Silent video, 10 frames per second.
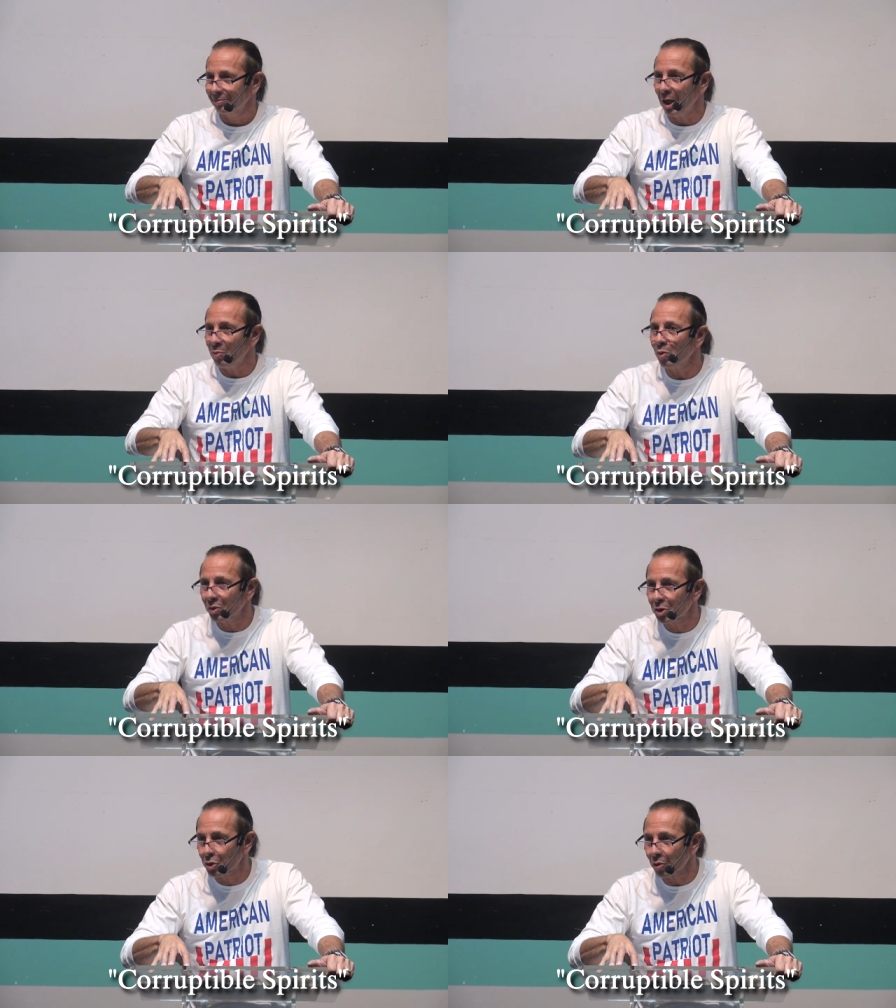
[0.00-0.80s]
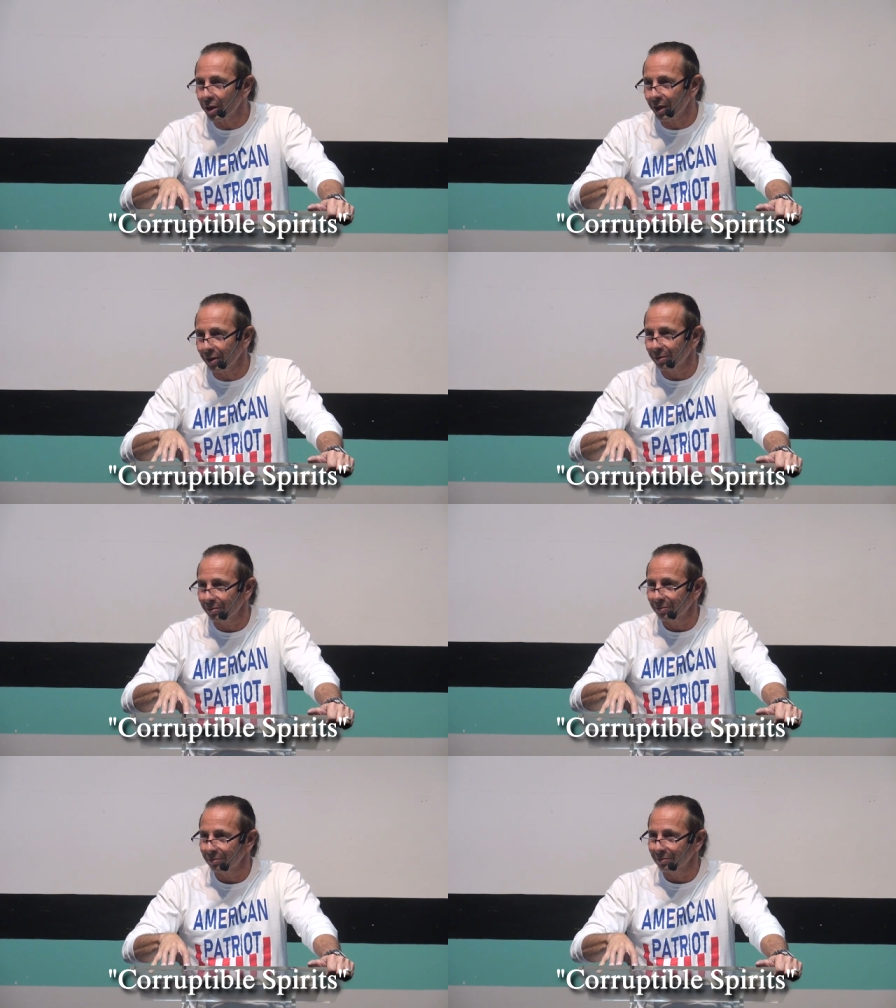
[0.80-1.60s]
and won't destroy it
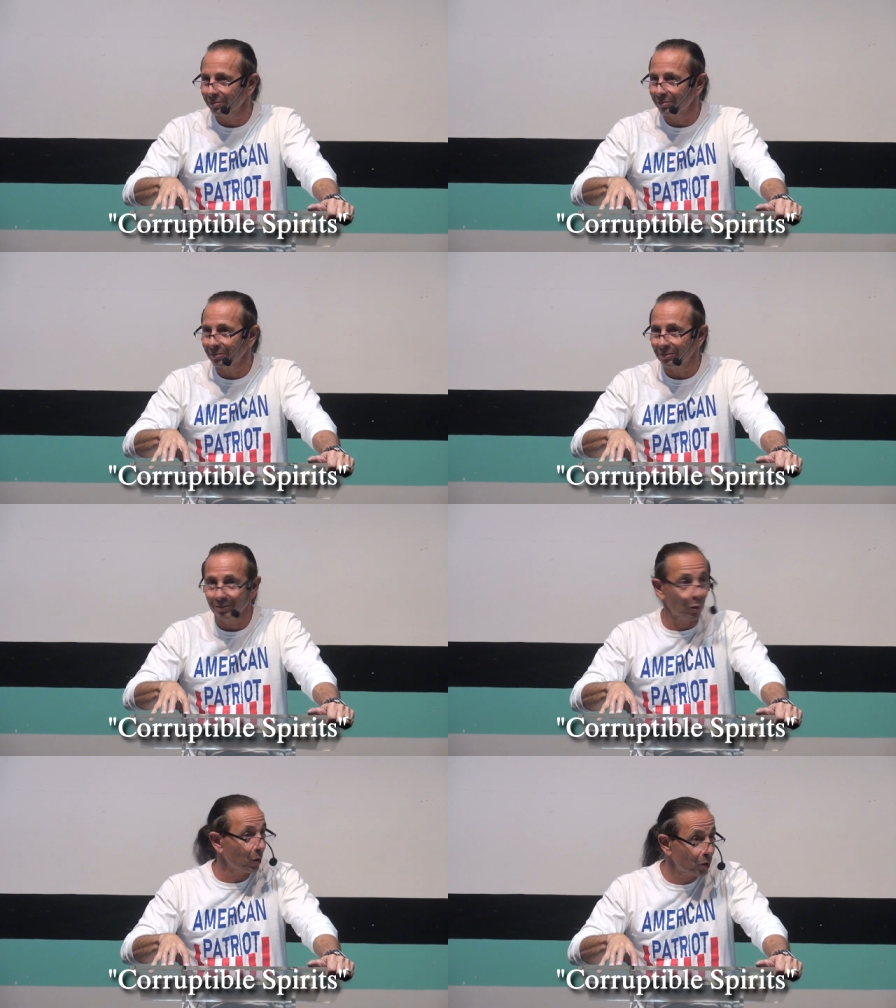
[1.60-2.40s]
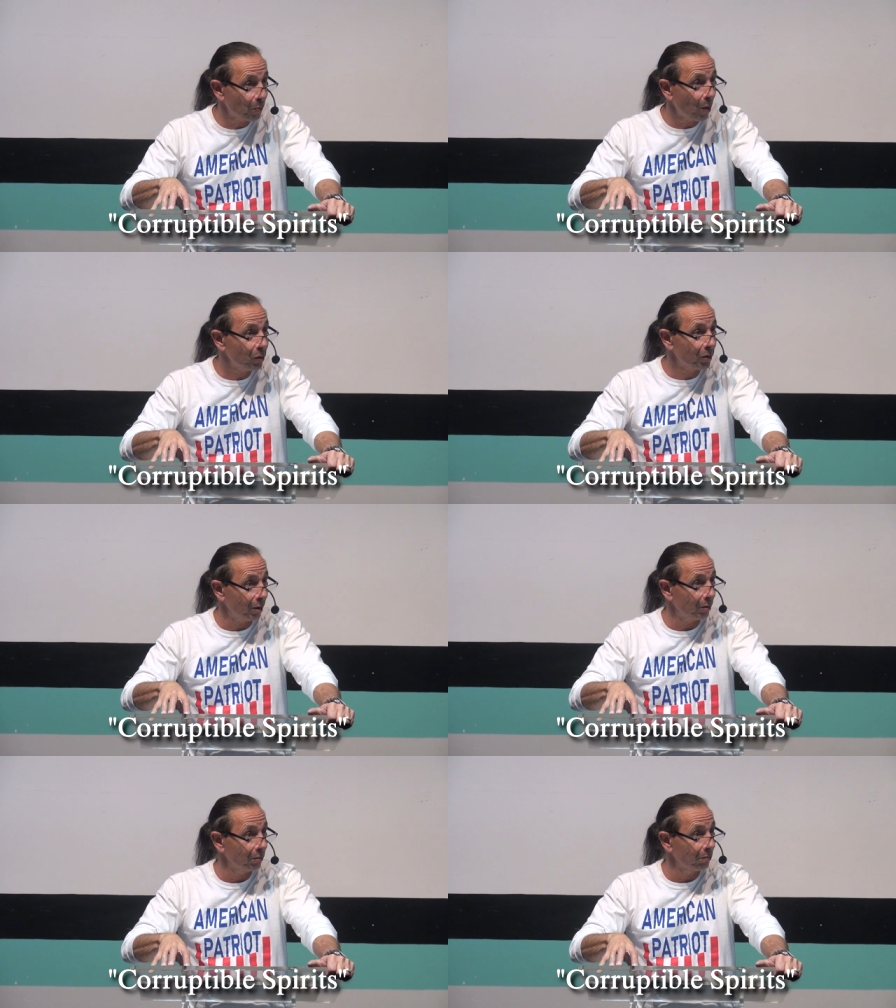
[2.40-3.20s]
or expose it.